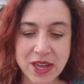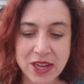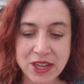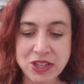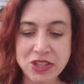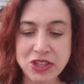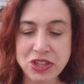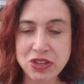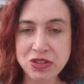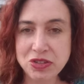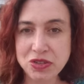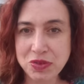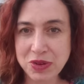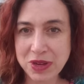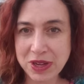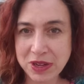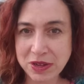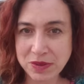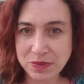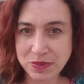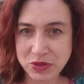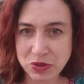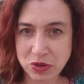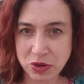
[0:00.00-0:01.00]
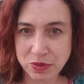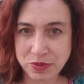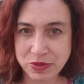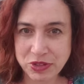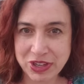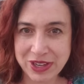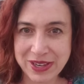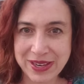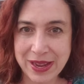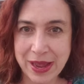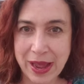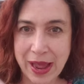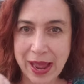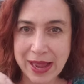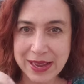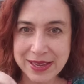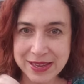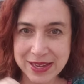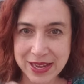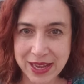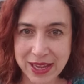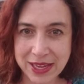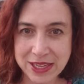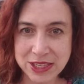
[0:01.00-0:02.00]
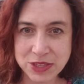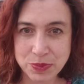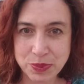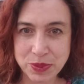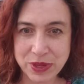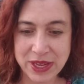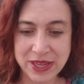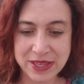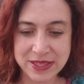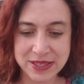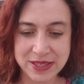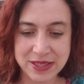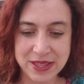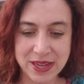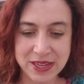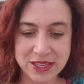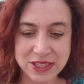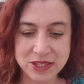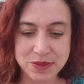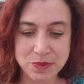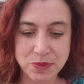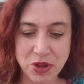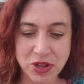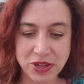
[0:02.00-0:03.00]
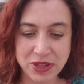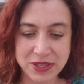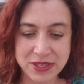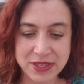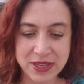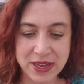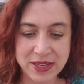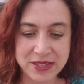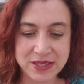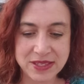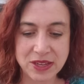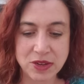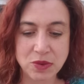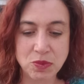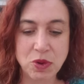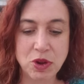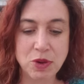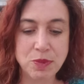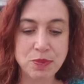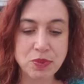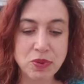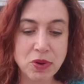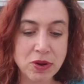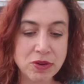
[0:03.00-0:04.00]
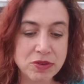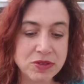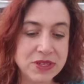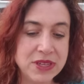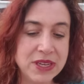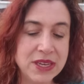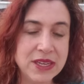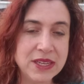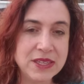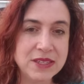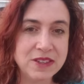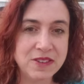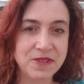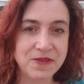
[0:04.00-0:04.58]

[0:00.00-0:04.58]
Nutrient absorption takes place in that small intestine where proteins,